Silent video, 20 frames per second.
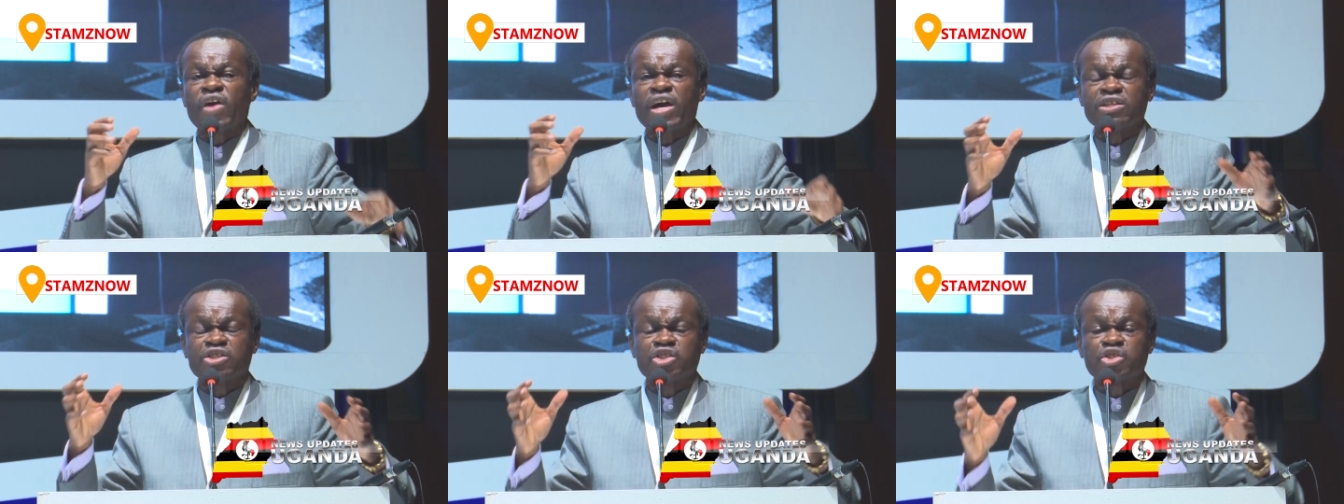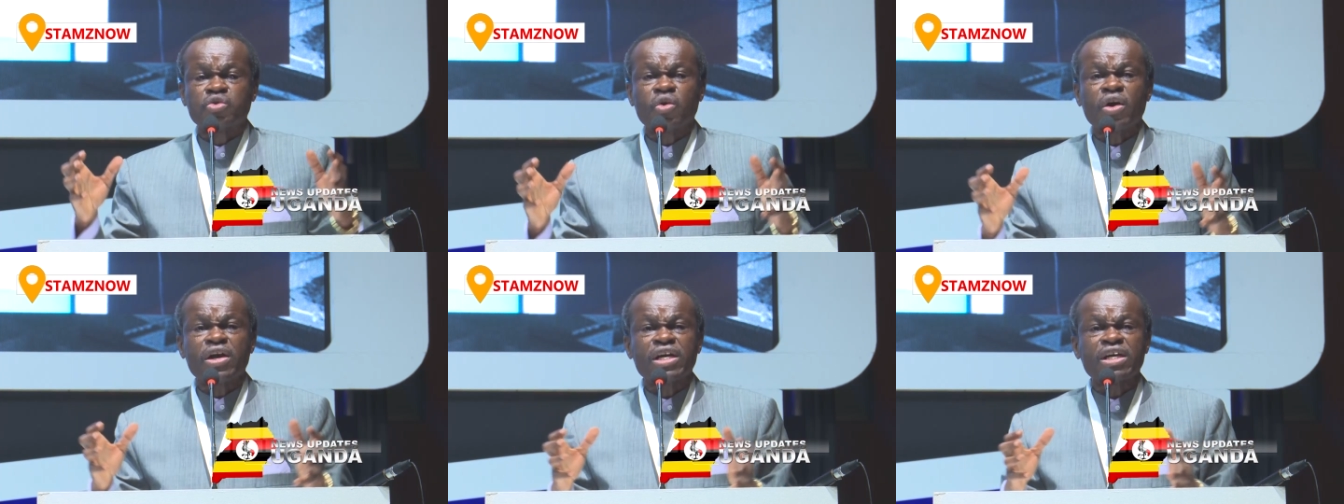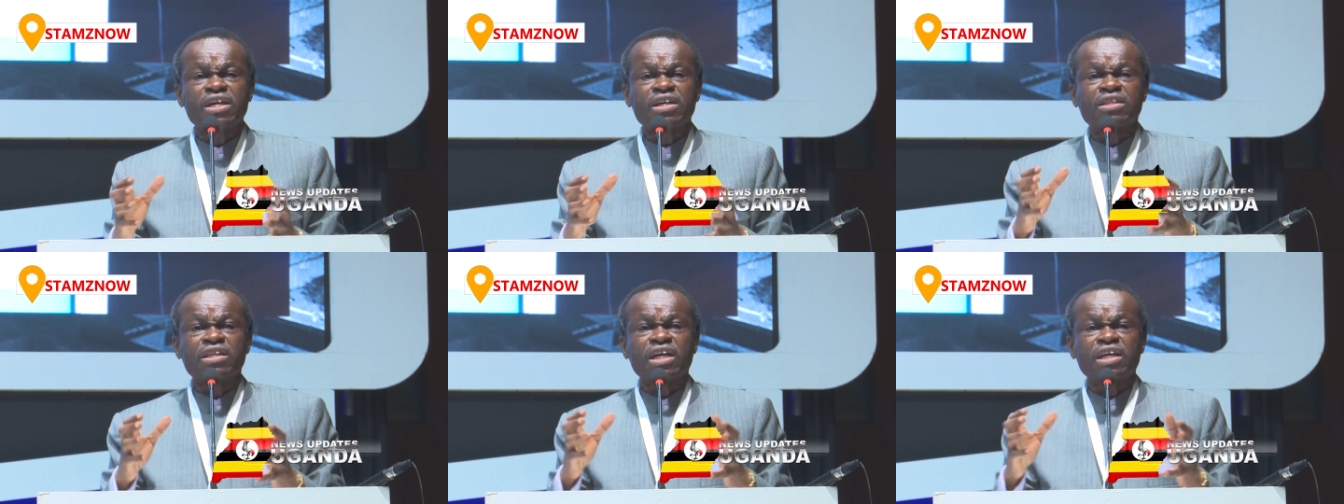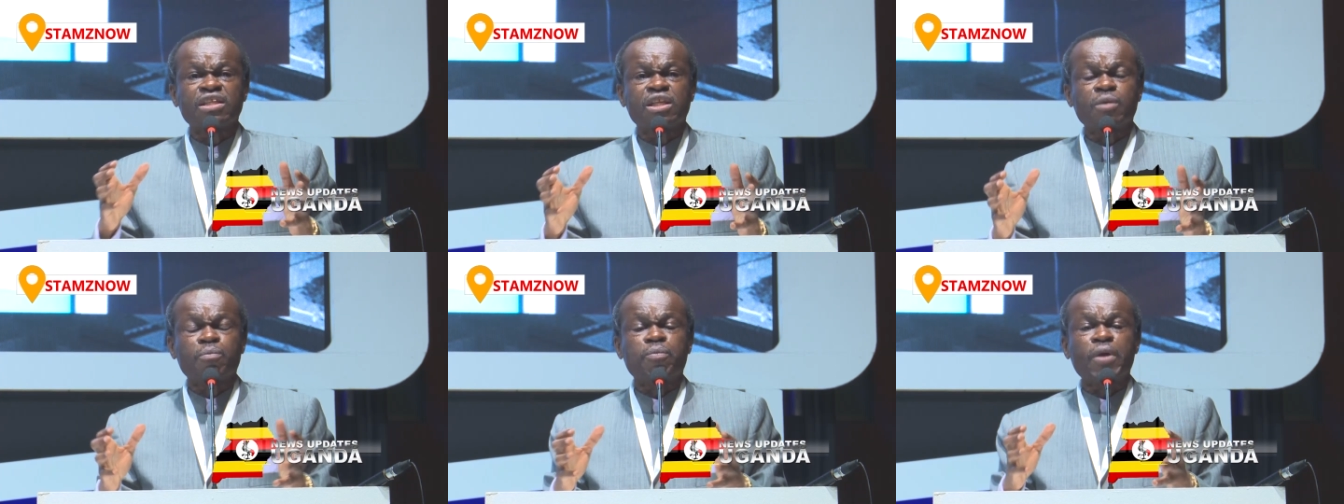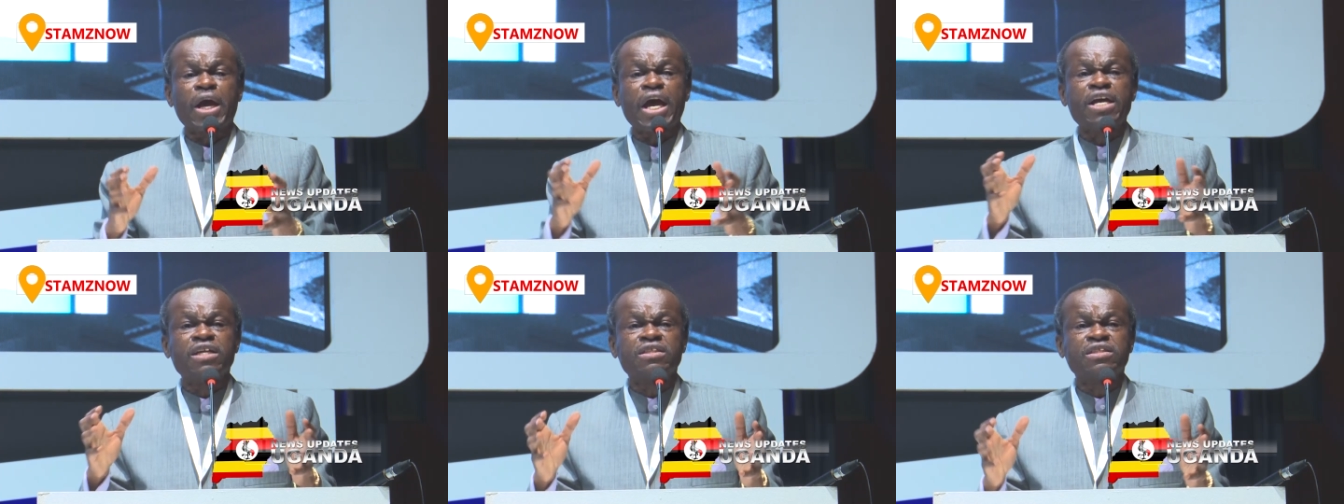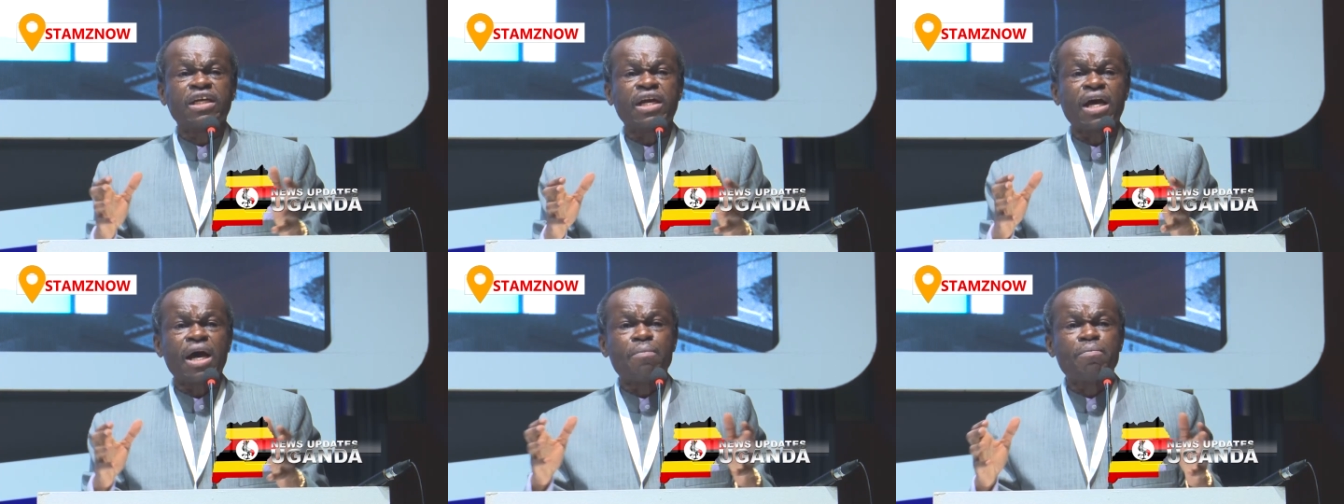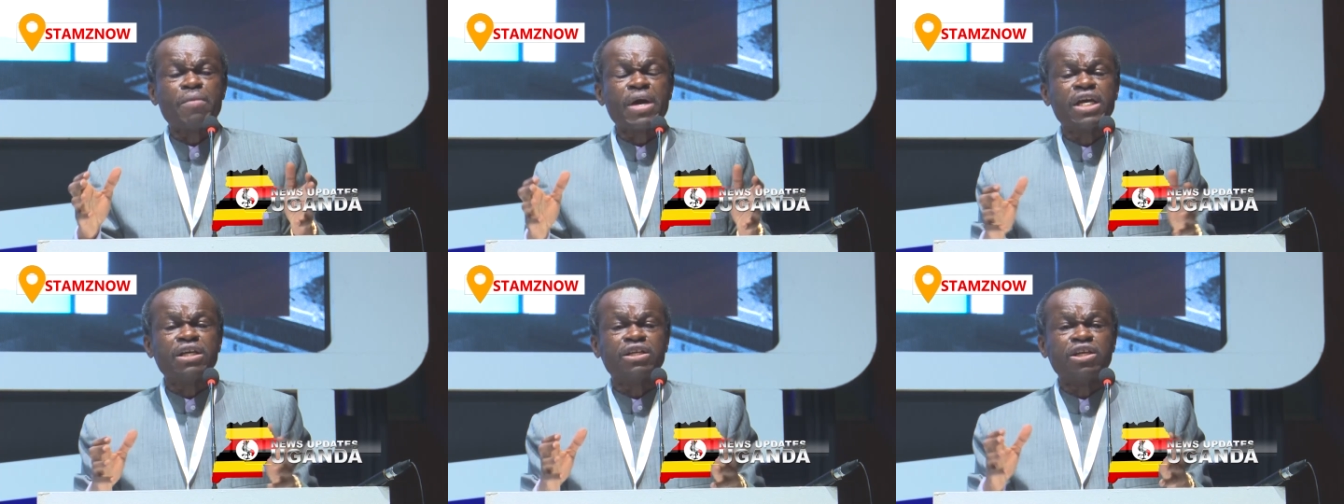ensuring that the planes that are
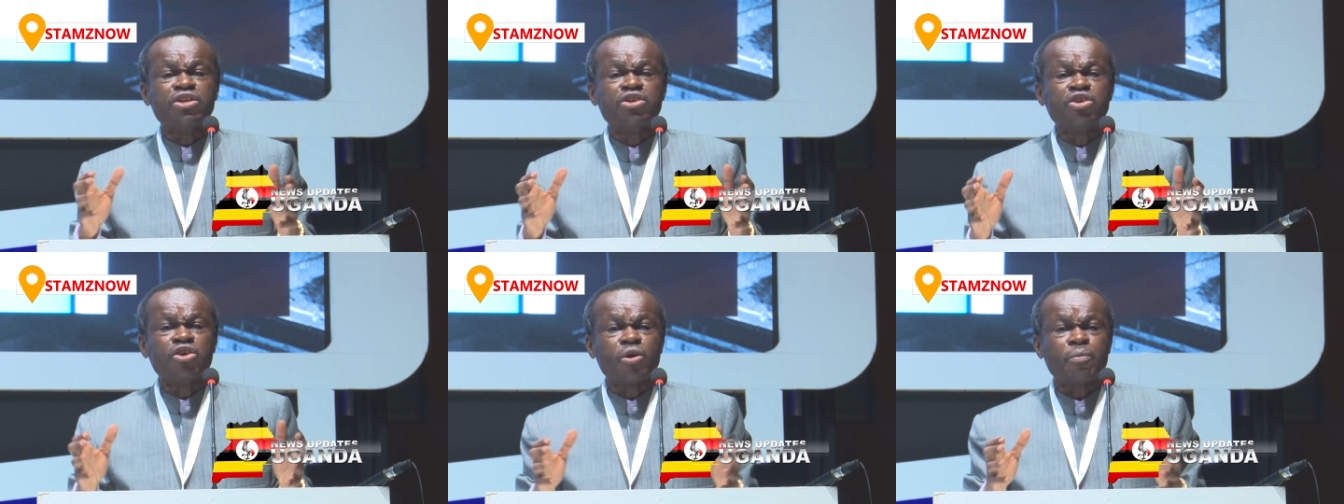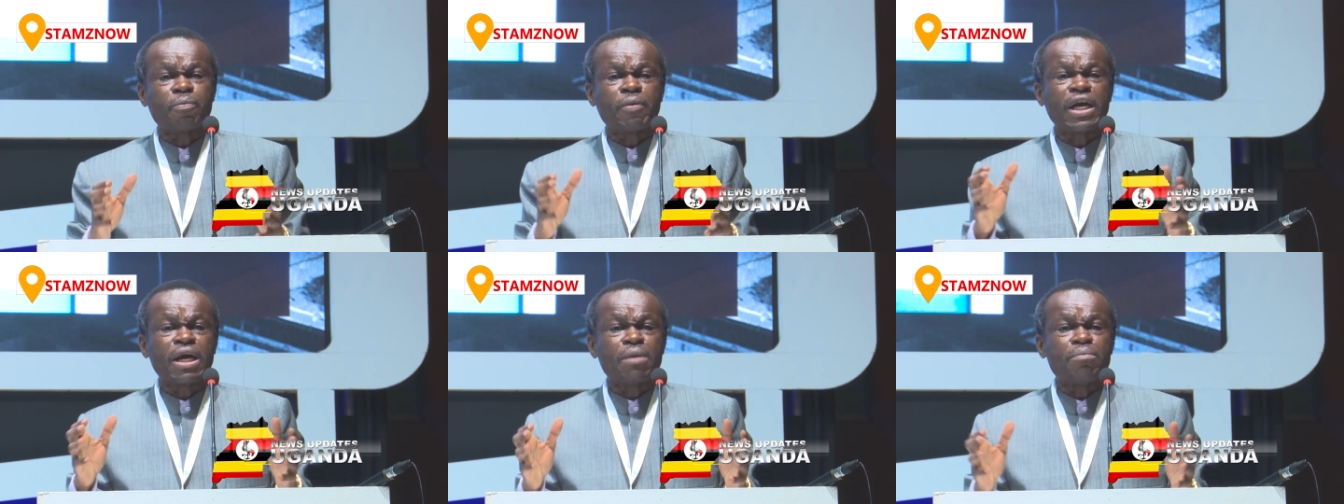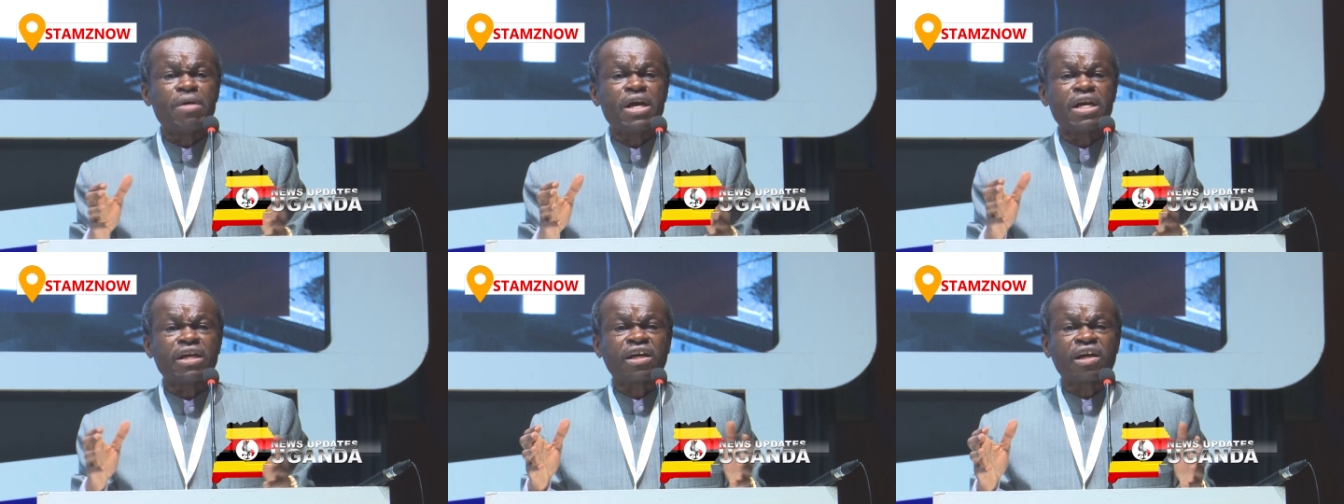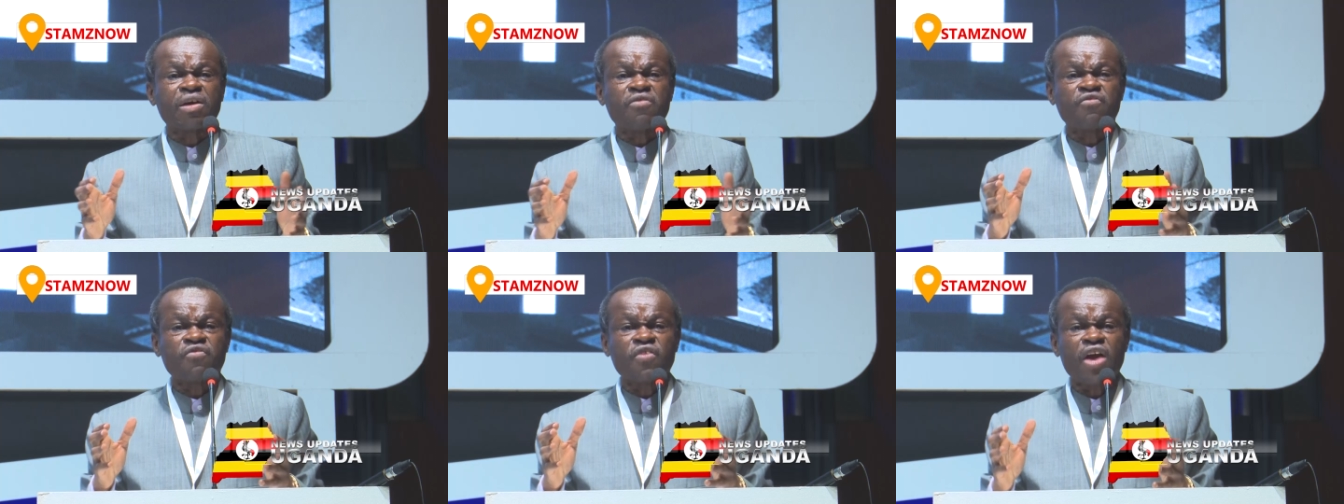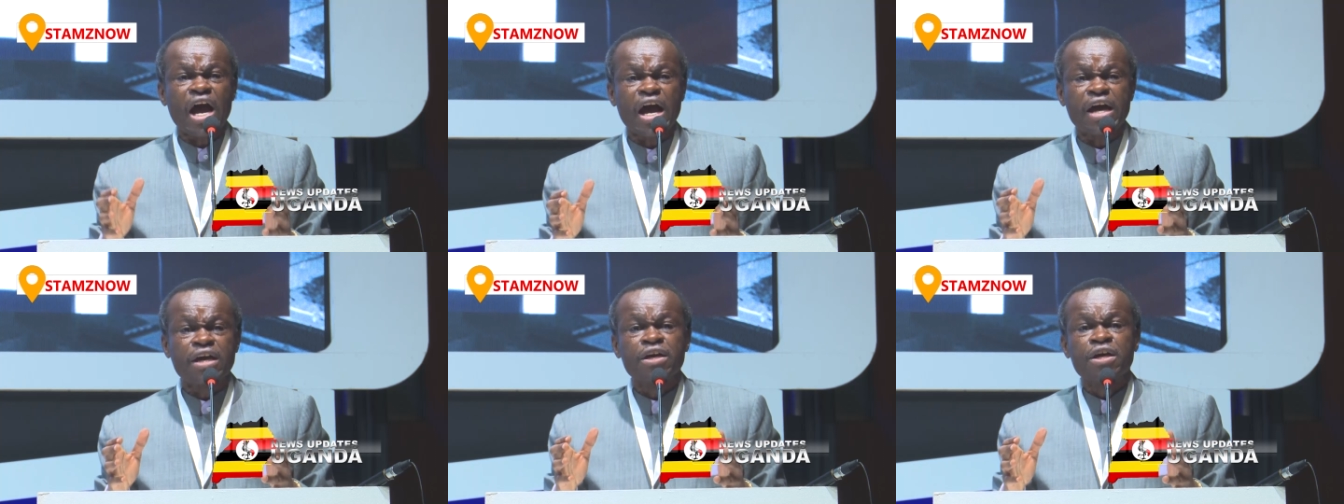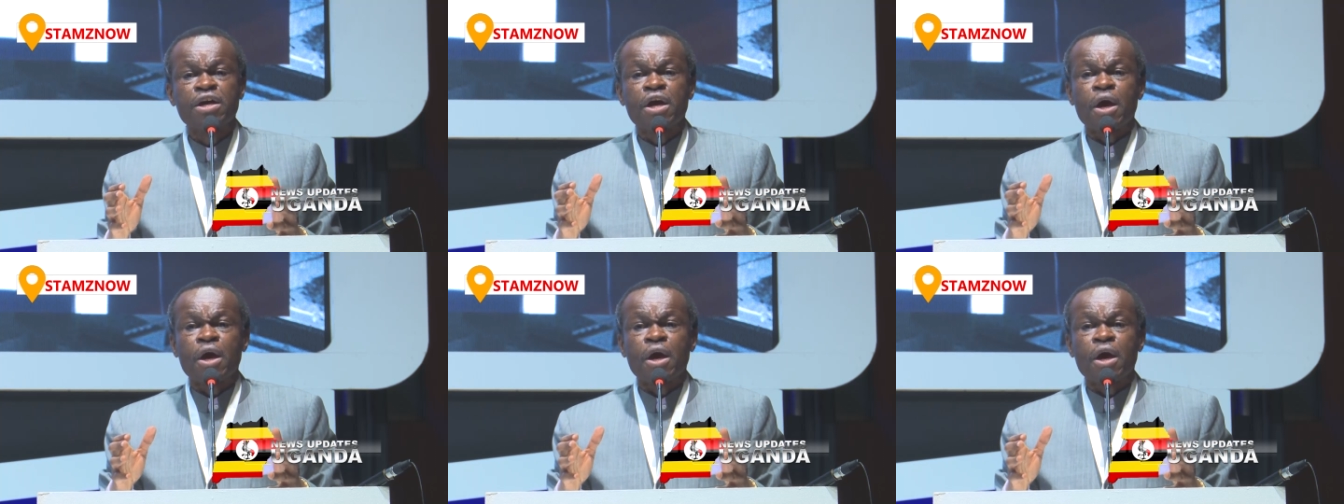made in Europe and America fly,